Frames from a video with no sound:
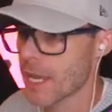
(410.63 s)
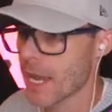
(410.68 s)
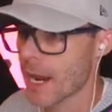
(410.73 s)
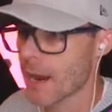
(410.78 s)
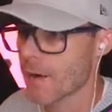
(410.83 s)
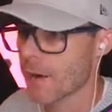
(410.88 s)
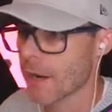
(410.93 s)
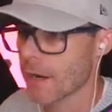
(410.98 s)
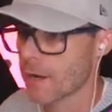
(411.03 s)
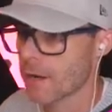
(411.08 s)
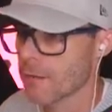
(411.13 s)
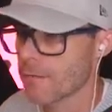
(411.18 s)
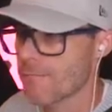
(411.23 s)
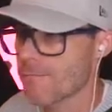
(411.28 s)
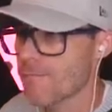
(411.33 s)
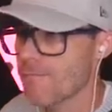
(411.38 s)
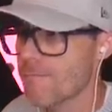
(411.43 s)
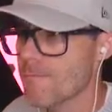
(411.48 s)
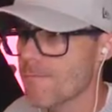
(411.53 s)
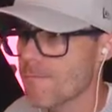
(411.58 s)
carrot.
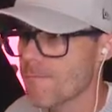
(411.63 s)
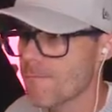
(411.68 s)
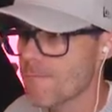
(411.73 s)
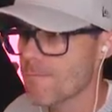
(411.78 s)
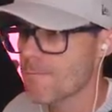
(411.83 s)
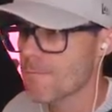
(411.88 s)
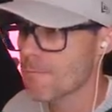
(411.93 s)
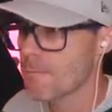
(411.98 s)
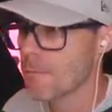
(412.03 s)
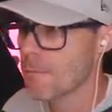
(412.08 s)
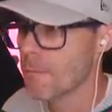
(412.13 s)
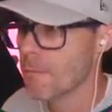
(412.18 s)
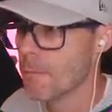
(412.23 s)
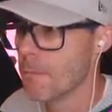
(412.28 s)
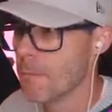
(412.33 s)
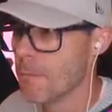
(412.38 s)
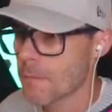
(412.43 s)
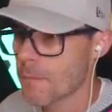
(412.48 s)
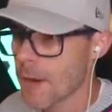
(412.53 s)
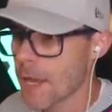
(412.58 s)

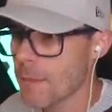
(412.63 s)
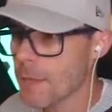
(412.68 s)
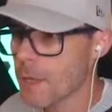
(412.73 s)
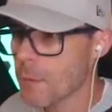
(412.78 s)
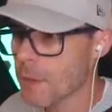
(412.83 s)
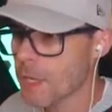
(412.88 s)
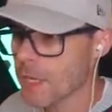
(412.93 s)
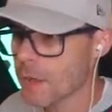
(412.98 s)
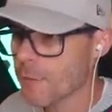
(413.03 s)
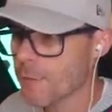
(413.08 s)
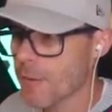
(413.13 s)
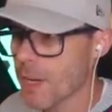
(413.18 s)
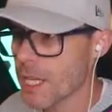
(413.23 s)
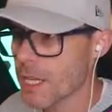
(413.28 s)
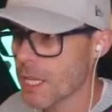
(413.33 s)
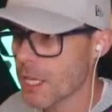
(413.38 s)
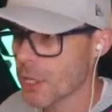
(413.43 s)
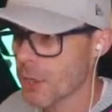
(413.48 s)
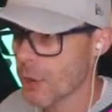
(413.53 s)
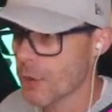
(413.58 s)
Hmm, maybe we can
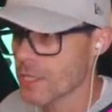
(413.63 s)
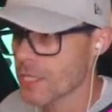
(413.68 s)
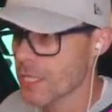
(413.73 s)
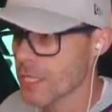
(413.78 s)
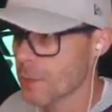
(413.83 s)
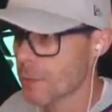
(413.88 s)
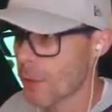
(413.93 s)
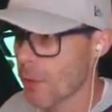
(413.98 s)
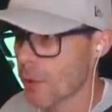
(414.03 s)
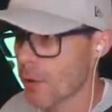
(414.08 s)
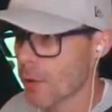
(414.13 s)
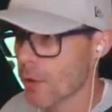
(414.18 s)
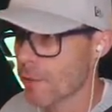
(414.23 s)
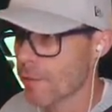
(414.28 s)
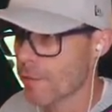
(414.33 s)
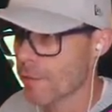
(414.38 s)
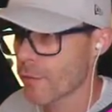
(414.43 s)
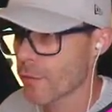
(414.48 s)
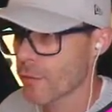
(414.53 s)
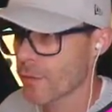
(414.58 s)
feed the ghostly pogo
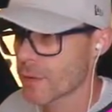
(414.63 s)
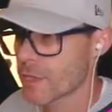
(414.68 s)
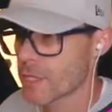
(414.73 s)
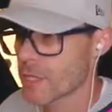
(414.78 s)
fruit